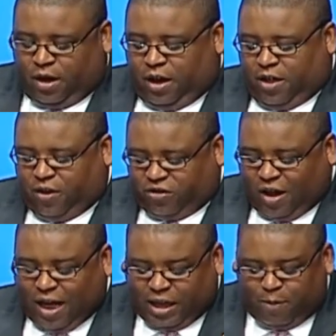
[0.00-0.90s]
In this
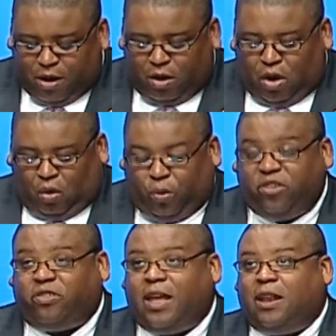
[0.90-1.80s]
document, we
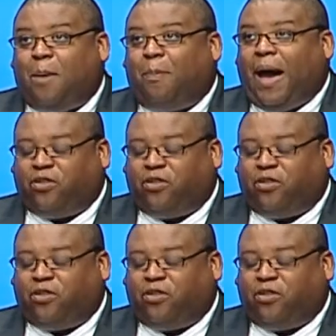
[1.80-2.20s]
stated that by